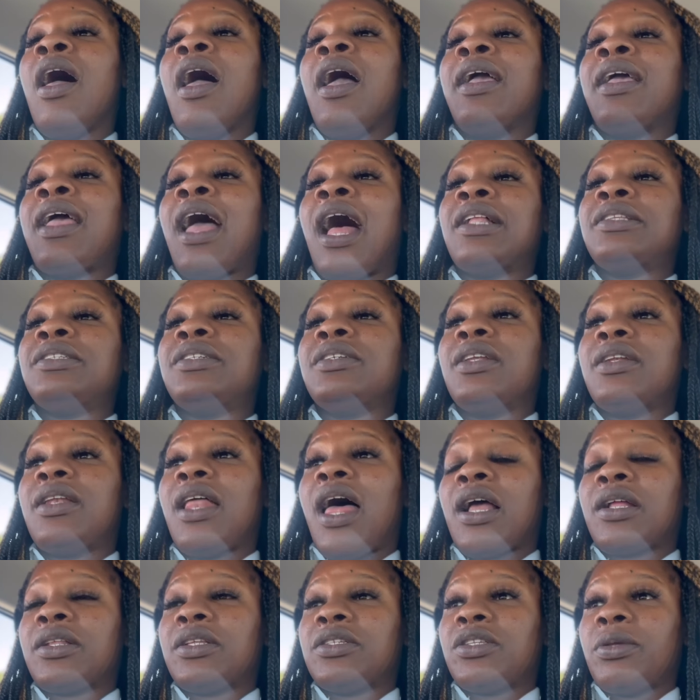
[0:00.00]
got to the
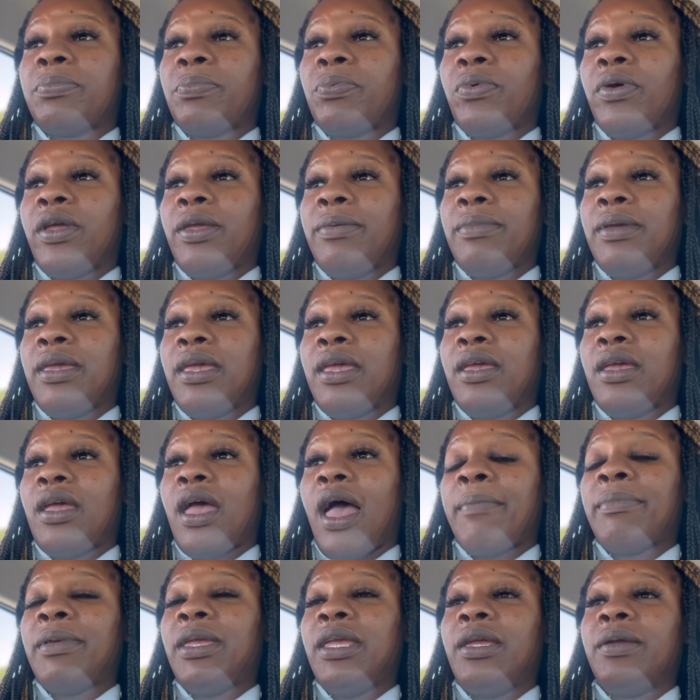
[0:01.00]
doctor's appointment.
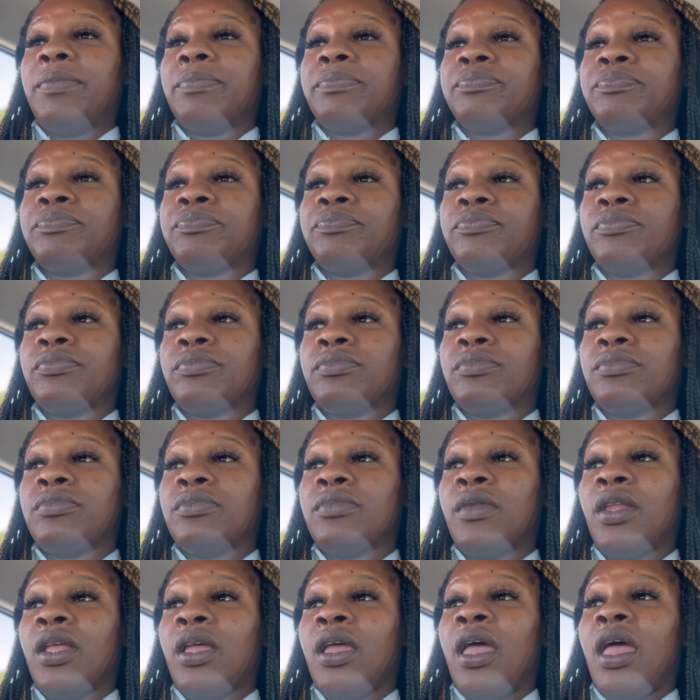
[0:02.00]
I mean,
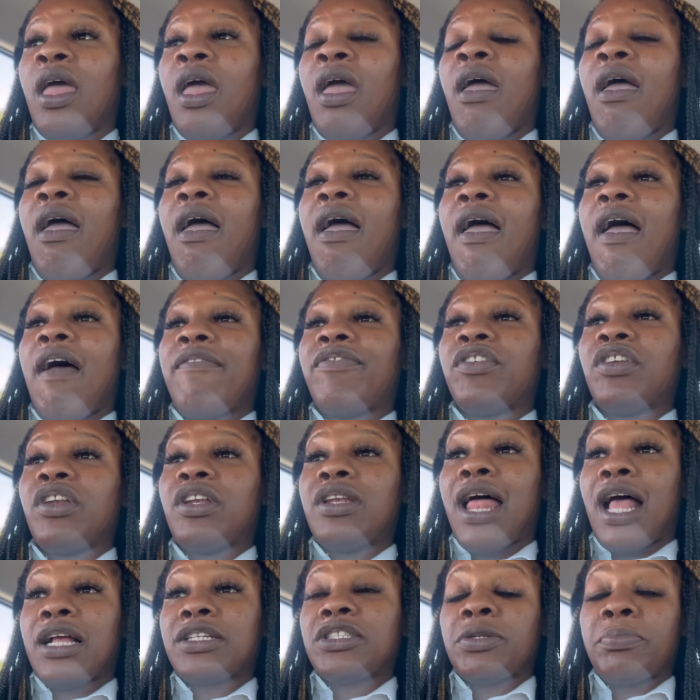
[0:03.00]
after the
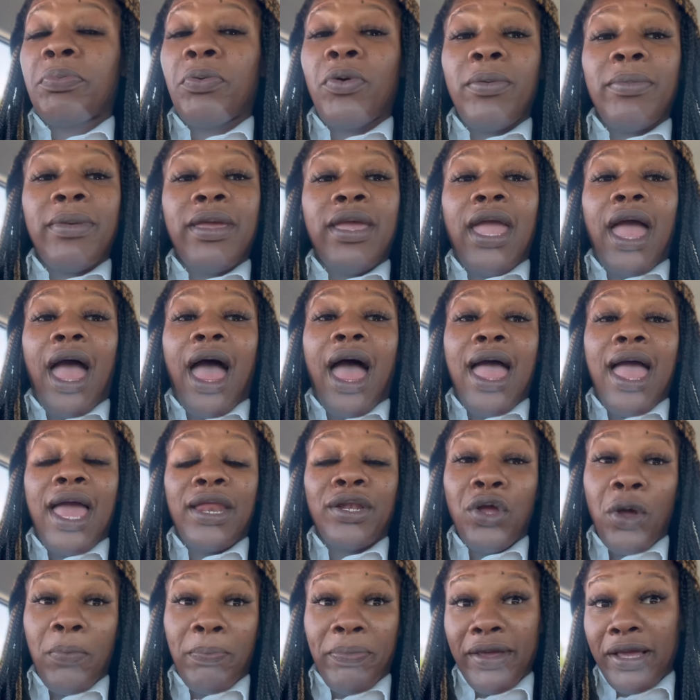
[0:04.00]
doctor's appointment, I had
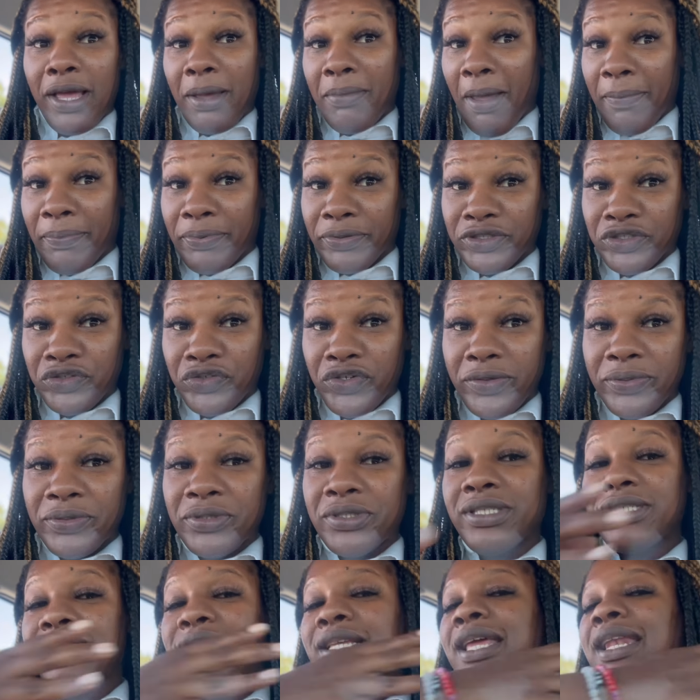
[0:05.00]
to go pick up my
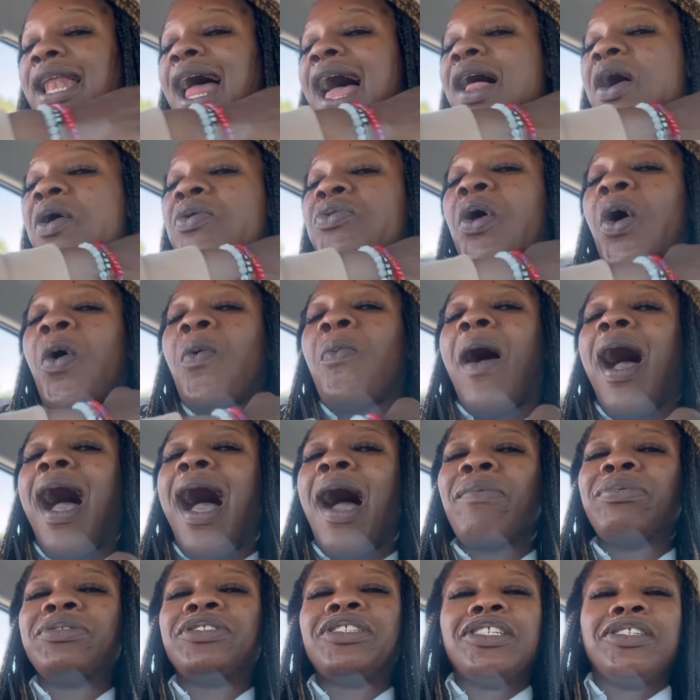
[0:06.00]
prescriptions. And I don't know why
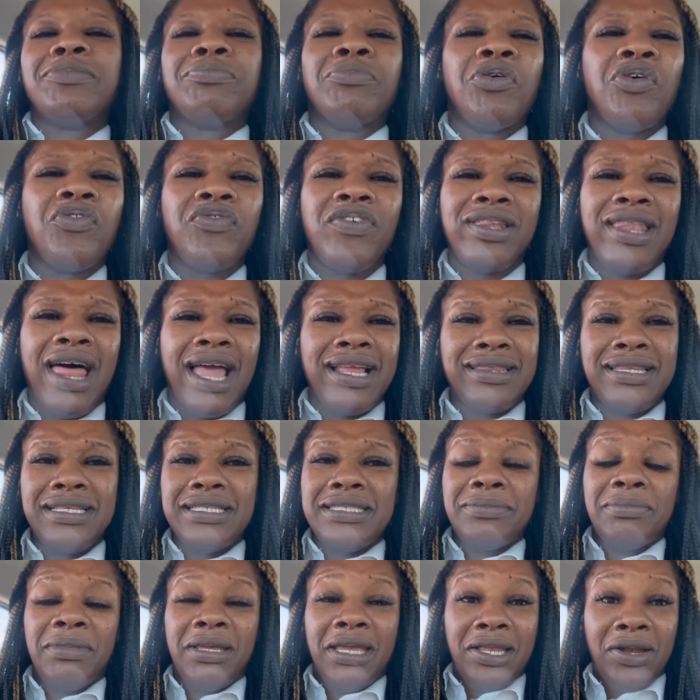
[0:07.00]
I was just moving like
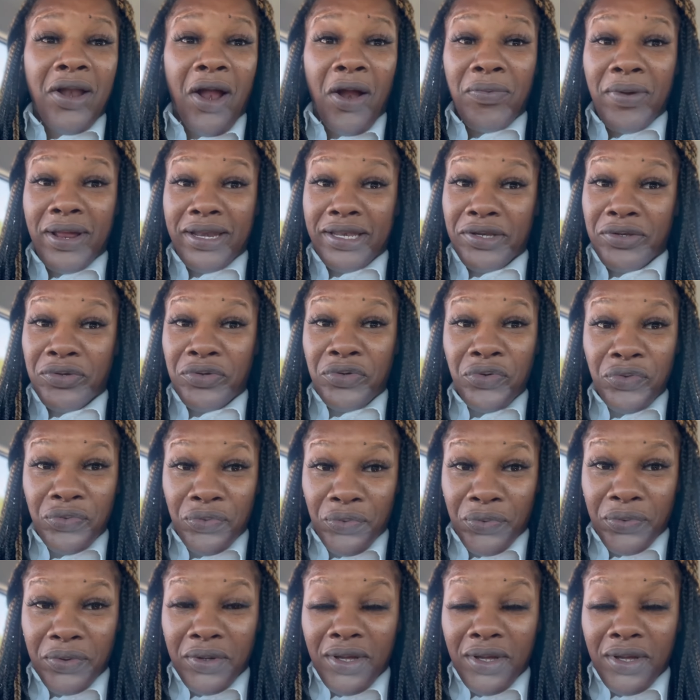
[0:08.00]
this man already knew.